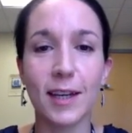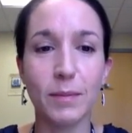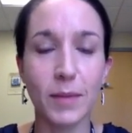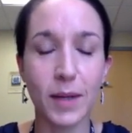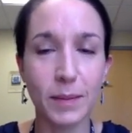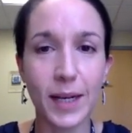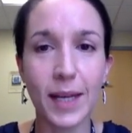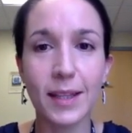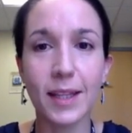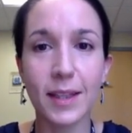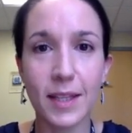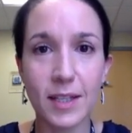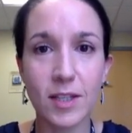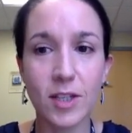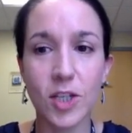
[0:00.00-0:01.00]
I'm glad that
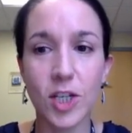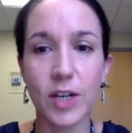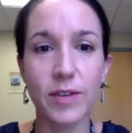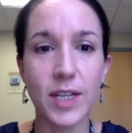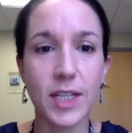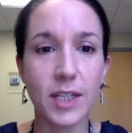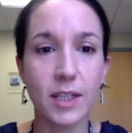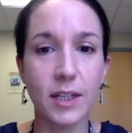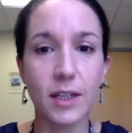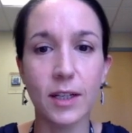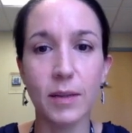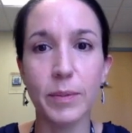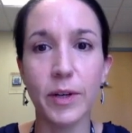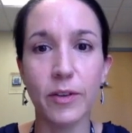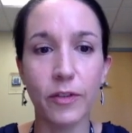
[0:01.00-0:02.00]
this has generated a
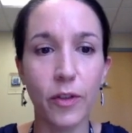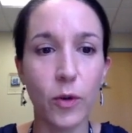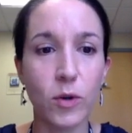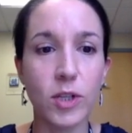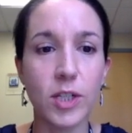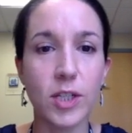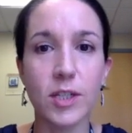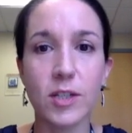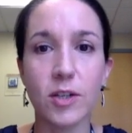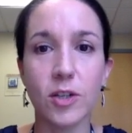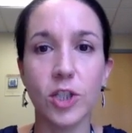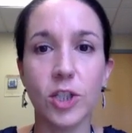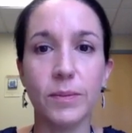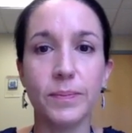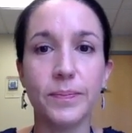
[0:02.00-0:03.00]
little bit of thought and
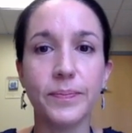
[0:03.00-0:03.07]
discussion.